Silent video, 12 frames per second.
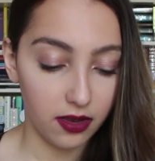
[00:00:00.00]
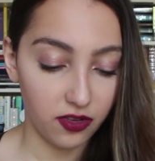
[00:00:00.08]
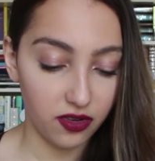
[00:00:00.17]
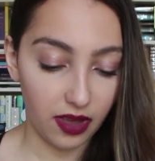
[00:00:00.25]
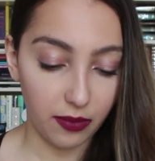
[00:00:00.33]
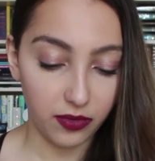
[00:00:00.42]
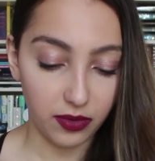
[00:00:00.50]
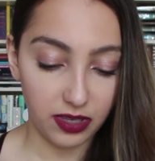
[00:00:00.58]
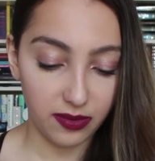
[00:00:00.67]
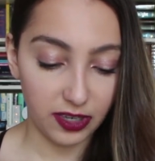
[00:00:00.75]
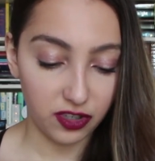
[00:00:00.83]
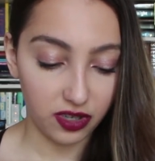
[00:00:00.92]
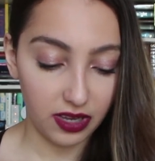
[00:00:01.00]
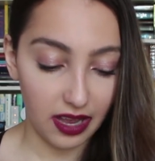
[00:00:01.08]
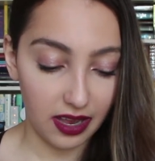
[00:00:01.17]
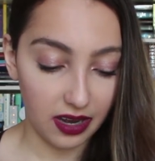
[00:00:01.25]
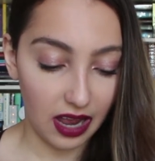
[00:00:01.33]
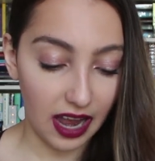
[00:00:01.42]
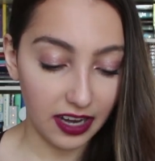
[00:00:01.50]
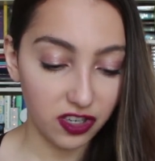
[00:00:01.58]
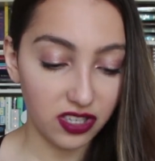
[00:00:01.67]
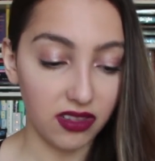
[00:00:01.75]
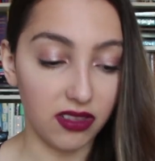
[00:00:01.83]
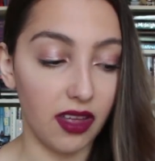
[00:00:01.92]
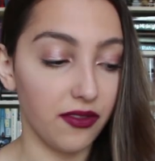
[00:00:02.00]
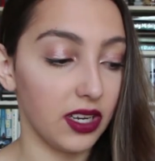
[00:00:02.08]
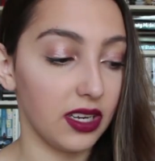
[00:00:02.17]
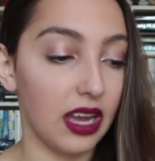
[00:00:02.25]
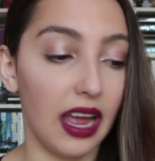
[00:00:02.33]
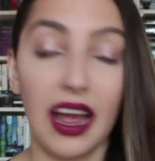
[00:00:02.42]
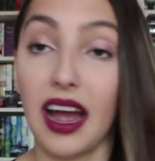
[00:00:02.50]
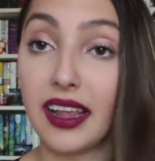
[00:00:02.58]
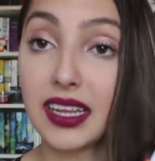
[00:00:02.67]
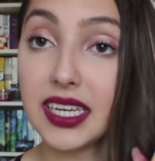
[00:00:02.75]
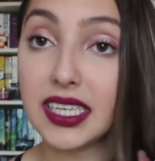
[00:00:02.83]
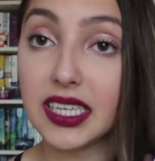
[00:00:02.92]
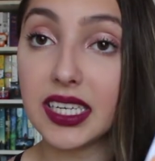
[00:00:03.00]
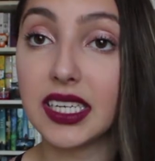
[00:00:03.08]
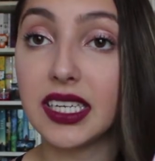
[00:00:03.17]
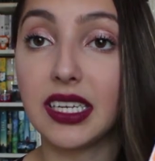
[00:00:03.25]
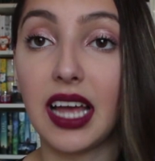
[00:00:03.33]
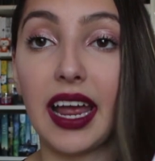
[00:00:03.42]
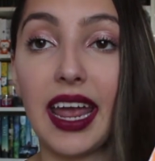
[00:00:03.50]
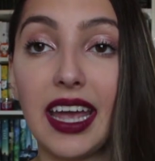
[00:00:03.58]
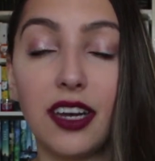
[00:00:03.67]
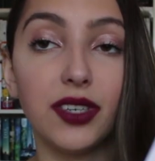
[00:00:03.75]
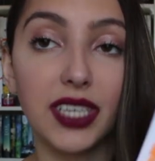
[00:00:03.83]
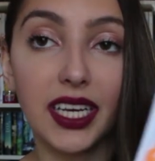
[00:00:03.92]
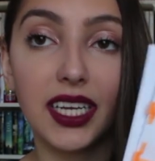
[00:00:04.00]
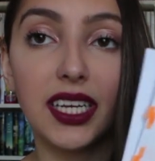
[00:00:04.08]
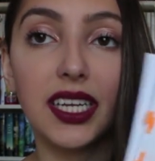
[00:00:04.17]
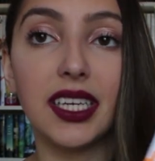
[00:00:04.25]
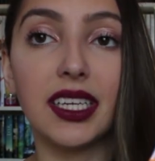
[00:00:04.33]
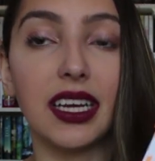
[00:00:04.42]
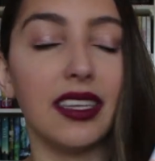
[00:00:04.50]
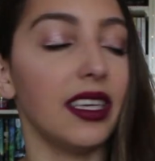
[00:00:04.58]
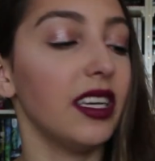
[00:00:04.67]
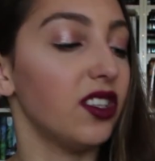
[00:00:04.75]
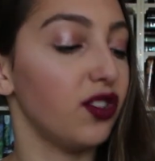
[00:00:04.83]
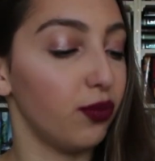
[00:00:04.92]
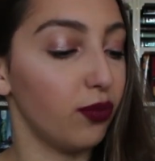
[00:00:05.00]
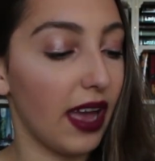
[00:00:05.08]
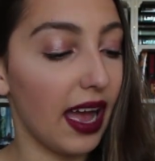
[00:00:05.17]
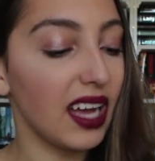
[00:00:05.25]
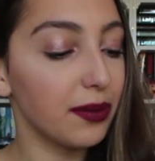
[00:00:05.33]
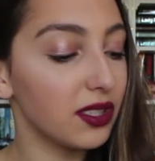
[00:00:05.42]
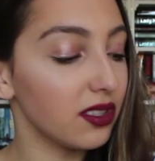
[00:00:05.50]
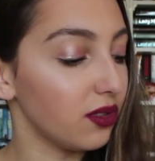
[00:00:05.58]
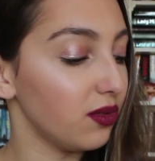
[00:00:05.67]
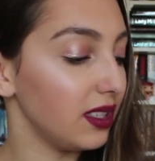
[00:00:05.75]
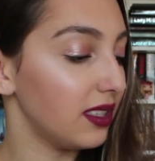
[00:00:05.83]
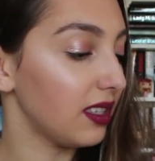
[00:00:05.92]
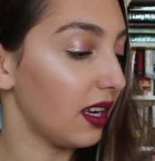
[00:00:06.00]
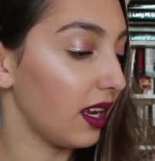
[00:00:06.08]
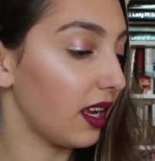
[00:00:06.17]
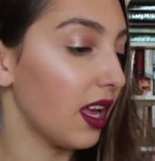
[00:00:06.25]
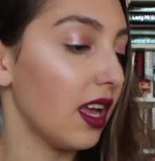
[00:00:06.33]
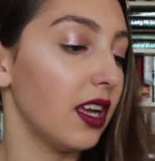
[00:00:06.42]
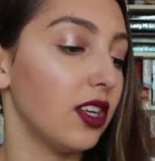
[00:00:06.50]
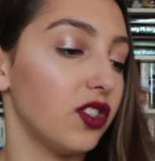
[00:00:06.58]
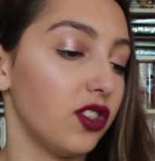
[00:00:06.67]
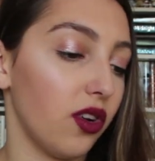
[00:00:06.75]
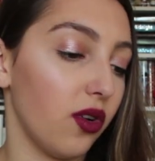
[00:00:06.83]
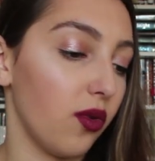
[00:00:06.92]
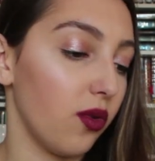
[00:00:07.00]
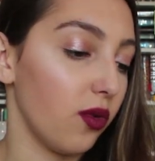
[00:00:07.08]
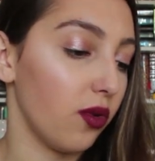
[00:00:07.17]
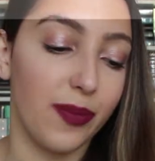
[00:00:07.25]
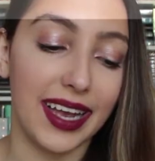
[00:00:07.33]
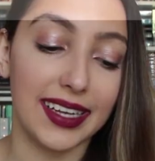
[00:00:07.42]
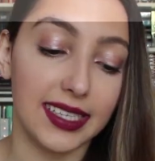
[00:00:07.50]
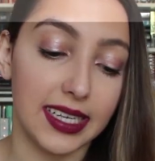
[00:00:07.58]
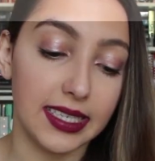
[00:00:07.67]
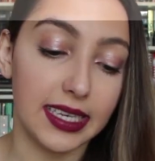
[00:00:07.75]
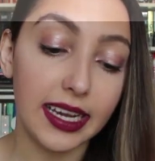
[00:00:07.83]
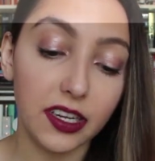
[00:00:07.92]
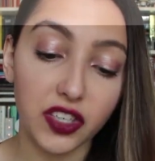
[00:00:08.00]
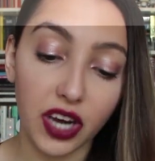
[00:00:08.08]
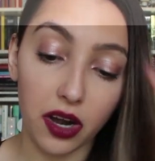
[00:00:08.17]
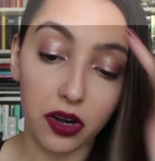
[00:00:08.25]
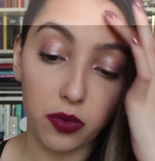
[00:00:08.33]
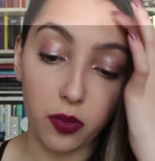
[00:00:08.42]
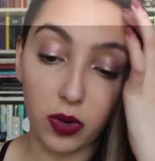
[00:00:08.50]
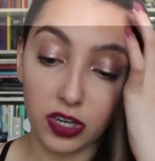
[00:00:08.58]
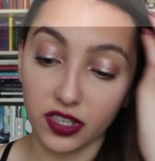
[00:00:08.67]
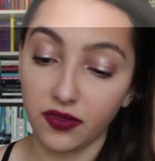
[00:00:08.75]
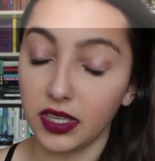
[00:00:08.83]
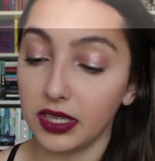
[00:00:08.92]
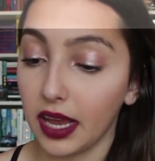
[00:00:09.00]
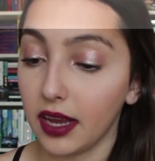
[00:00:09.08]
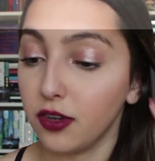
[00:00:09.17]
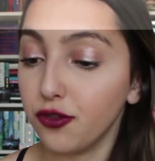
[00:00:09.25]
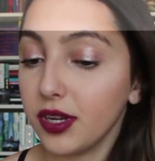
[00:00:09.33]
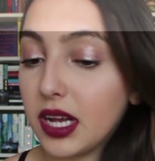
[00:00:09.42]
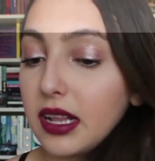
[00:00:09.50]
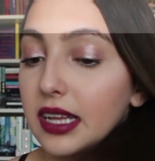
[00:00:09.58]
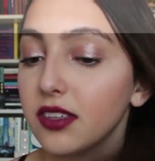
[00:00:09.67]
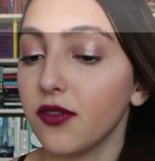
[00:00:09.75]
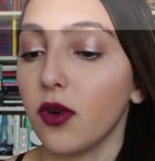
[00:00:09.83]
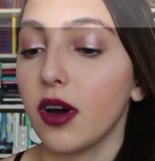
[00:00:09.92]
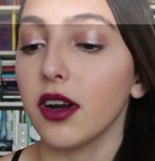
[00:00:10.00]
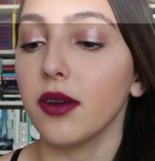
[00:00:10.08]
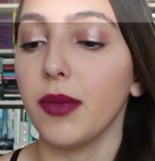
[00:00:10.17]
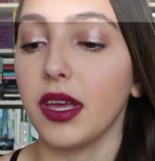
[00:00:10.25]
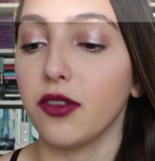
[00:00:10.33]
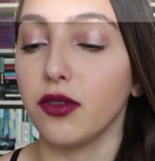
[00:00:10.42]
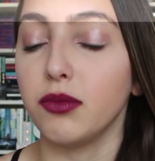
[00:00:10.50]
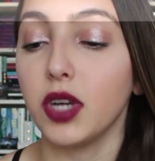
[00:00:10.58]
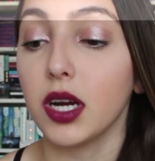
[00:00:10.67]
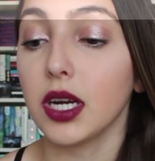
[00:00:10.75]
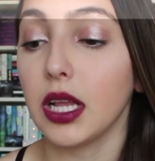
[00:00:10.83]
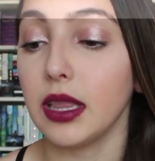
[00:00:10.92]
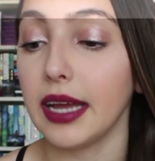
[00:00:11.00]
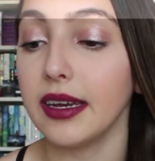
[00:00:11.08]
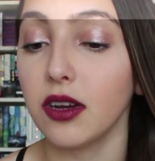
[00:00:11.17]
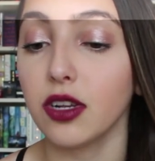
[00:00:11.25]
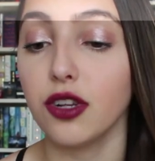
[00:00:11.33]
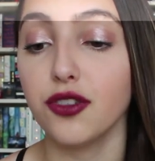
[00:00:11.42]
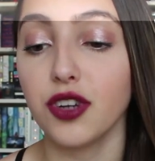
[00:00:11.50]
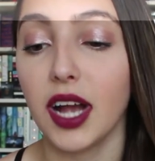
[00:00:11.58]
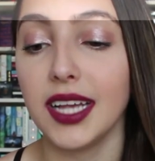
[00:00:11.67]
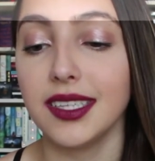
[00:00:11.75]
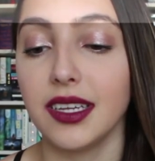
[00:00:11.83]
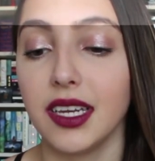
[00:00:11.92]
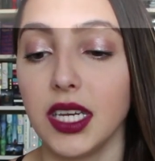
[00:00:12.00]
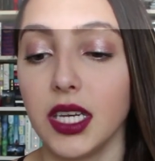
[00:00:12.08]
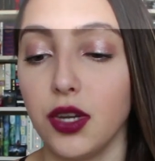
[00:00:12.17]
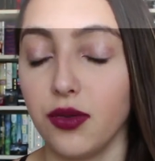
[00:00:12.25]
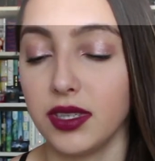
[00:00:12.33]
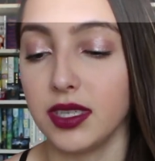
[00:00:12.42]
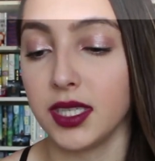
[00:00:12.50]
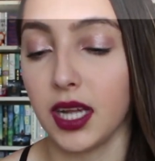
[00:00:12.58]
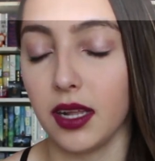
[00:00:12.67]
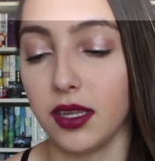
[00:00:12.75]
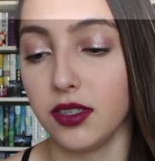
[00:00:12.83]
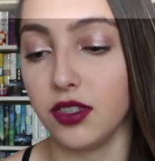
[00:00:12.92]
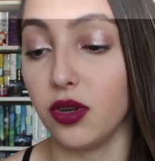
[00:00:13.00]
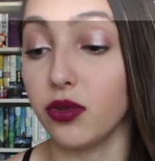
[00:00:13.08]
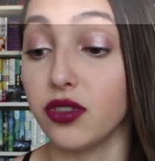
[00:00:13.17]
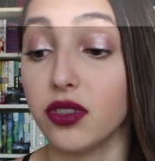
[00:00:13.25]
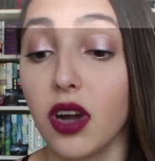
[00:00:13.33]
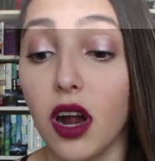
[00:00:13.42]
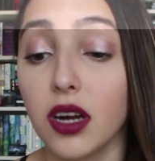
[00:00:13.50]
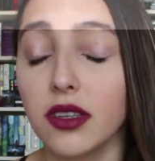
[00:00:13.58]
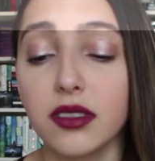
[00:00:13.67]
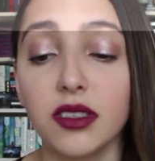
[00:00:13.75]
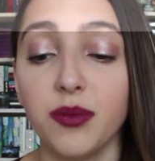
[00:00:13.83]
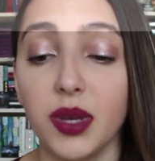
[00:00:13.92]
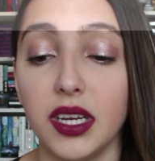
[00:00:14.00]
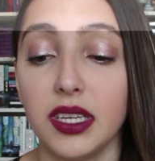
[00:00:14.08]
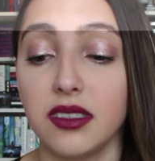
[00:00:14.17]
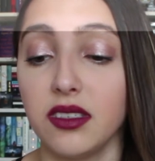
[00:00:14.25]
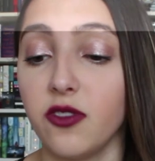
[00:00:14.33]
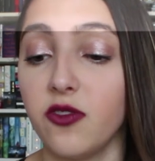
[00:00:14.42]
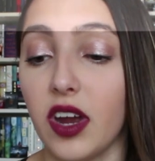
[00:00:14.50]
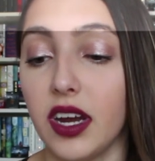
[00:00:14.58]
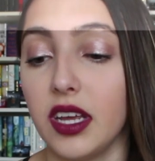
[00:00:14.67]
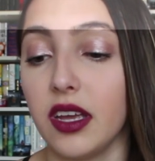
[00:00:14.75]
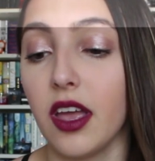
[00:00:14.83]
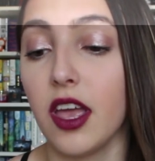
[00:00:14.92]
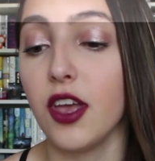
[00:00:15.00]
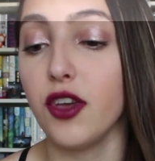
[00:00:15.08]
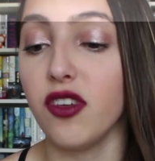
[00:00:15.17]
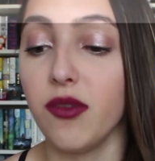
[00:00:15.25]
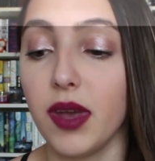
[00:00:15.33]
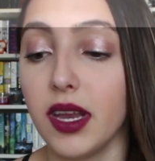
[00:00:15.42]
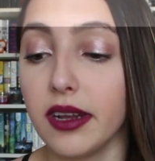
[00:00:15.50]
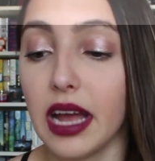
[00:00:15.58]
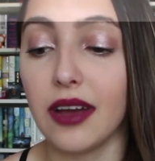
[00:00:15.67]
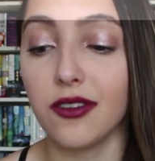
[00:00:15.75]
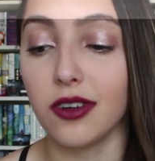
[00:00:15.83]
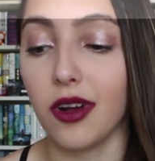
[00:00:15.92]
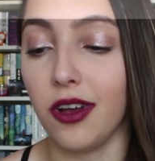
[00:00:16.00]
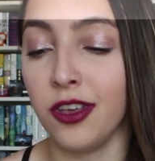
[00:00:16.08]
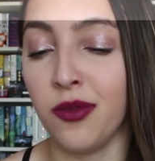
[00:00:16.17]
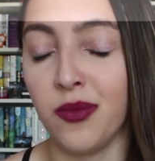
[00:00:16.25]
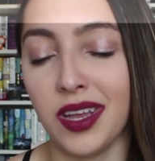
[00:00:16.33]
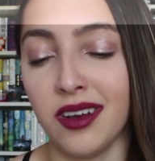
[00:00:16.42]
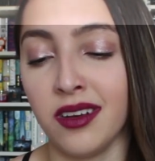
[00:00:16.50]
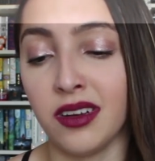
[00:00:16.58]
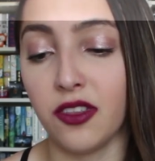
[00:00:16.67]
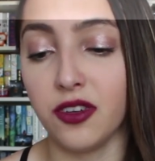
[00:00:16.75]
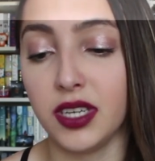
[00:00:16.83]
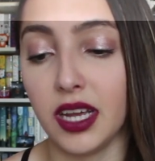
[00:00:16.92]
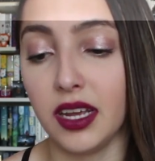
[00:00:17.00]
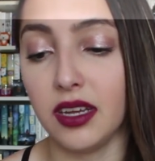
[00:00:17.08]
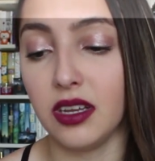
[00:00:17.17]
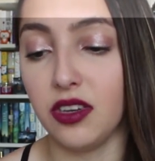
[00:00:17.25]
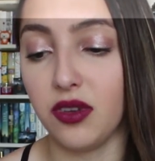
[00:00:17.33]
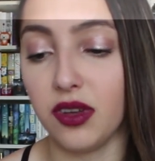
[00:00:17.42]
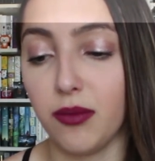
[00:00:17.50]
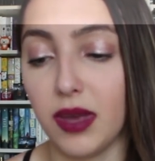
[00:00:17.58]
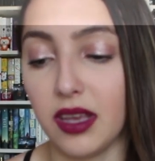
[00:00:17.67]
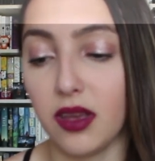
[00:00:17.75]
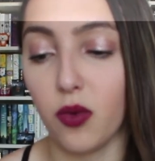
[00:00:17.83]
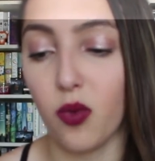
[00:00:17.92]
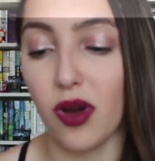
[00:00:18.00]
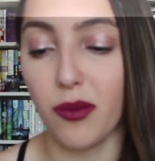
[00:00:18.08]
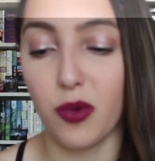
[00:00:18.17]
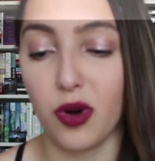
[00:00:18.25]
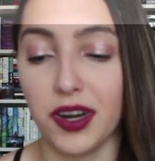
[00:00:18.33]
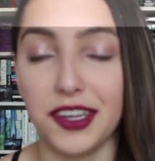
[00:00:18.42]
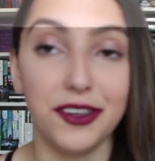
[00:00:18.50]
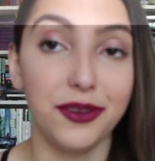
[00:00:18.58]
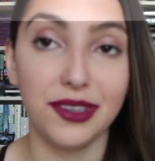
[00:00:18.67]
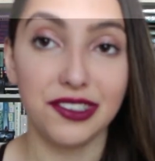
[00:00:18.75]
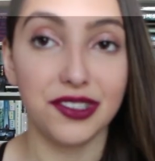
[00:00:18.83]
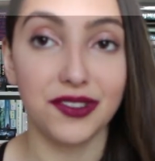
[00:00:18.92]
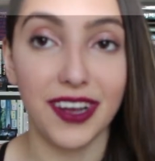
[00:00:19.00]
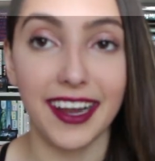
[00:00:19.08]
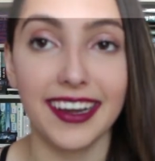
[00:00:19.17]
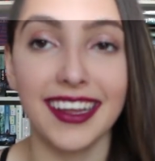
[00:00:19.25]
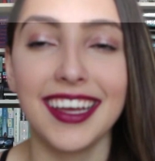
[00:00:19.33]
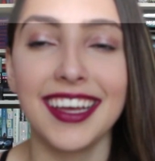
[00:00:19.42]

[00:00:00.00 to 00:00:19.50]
So that was really special and I just loved it. I highlighted it, I annotated it. I think it's absolutely stunning. So back says, take a shower, wash up the day, drink a glass of water, make the room dark, lie down and close your eyes, Notice the silence. Notice your heart still beating, still fighting. You made it after all. You made it another day and you can make it one more. You're doing just fine.